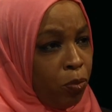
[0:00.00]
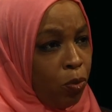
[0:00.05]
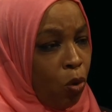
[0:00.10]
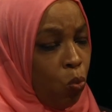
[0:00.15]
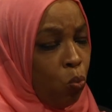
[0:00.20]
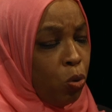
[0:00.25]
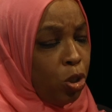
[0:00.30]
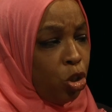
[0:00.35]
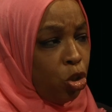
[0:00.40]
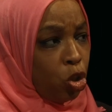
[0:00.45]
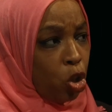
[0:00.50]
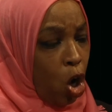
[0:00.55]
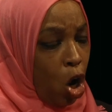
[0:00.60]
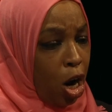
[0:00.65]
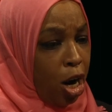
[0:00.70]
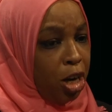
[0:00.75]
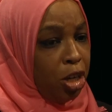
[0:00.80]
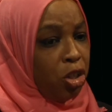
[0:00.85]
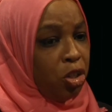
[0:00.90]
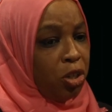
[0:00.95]
was
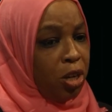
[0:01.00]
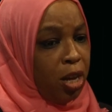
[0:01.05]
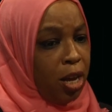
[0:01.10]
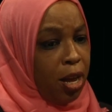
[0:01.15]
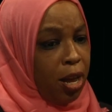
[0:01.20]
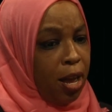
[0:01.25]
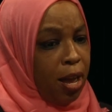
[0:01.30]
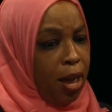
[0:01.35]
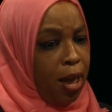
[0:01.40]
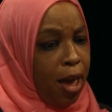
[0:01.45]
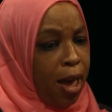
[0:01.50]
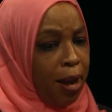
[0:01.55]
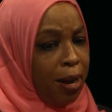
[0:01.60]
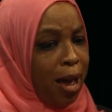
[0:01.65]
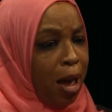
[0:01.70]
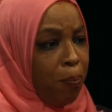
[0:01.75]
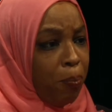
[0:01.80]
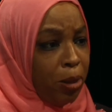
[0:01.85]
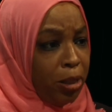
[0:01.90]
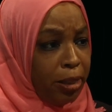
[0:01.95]
charged, and
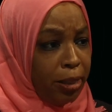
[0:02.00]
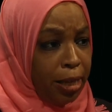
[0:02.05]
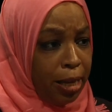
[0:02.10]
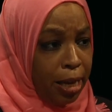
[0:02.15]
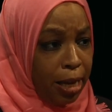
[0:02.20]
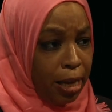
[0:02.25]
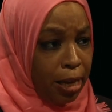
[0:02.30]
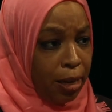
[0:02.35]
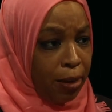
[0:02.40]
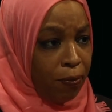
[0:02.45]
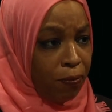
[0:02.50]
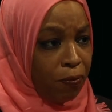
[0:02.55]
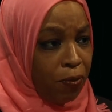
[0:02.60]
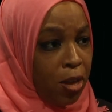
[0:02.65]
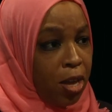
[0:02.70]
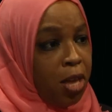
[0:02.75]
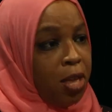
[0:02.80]
I believe